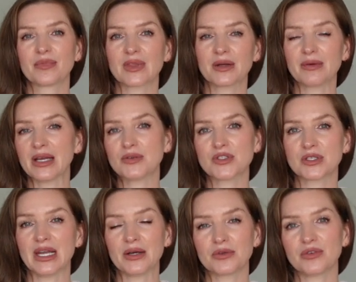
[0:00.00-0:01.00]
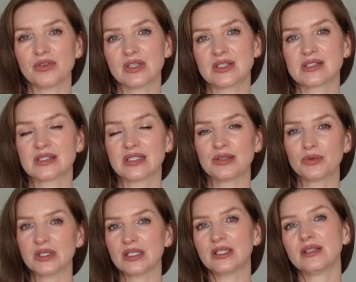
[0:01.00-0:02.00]
around your outfits
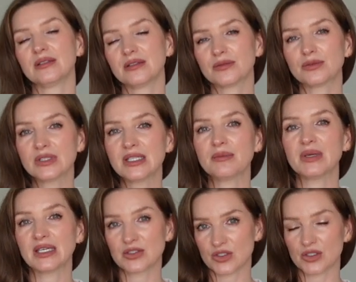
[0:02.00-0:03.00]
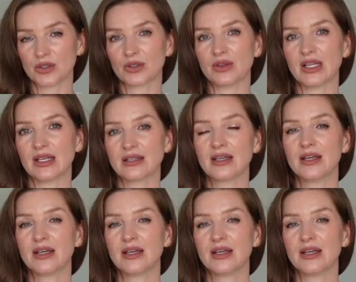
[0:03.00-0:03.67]
will really make sure that